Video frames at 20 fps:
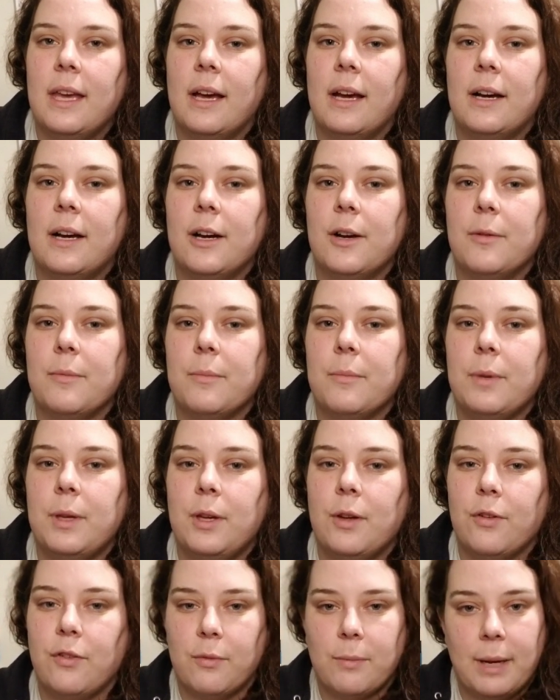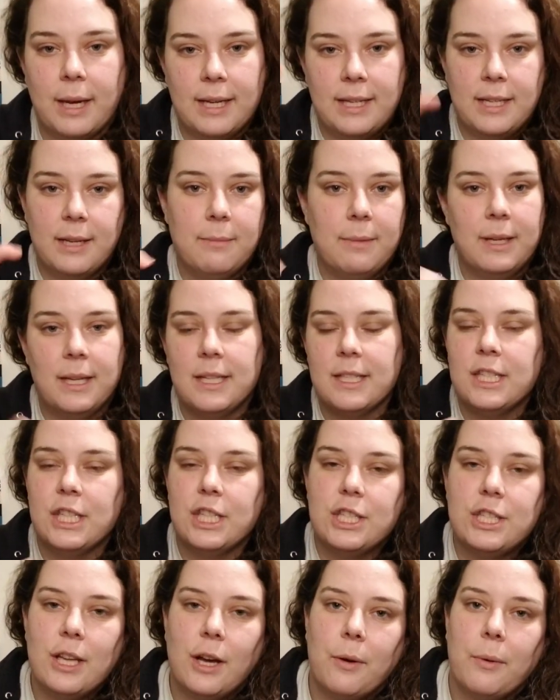um, you know, for my 10 minutes
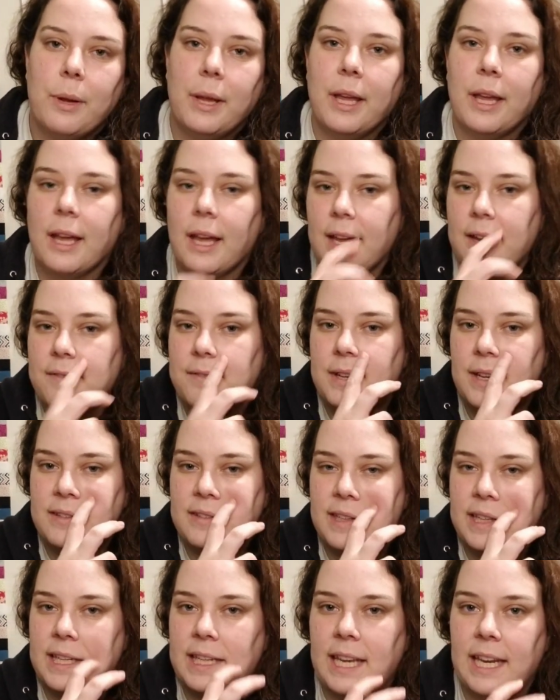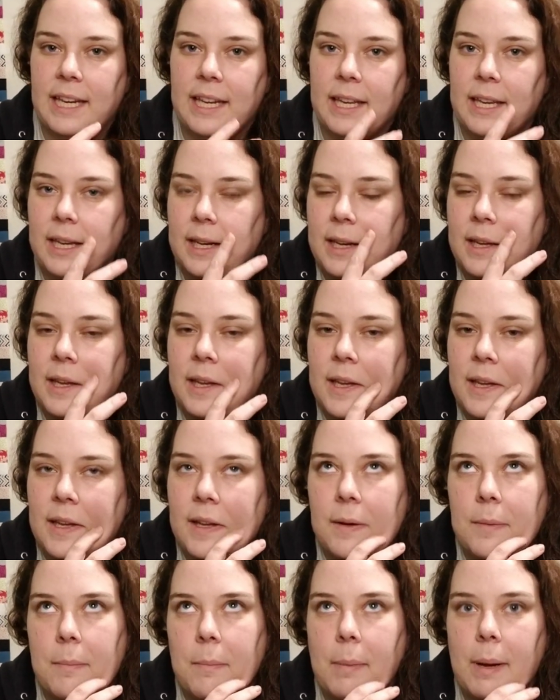of sewing, I've designated
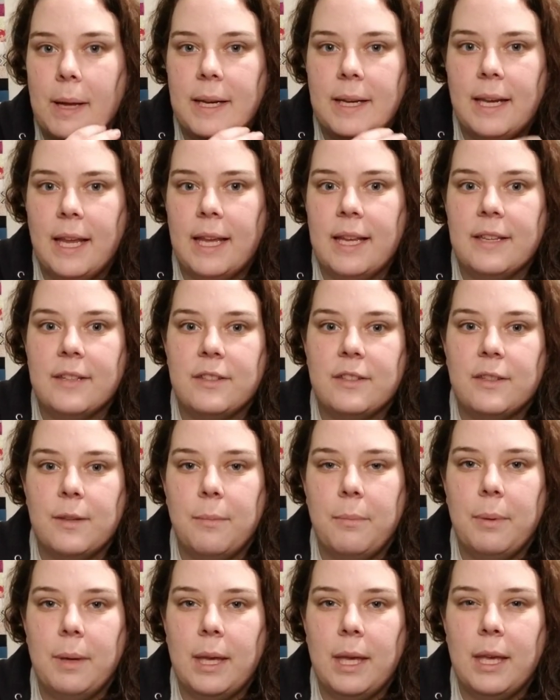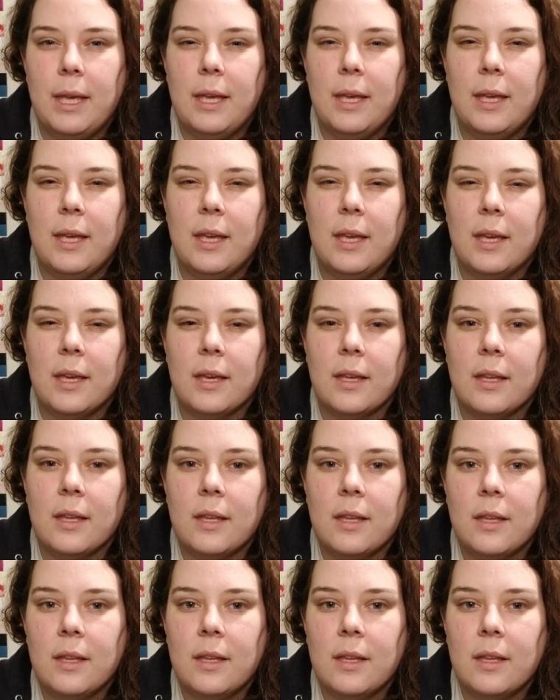Mondays to be,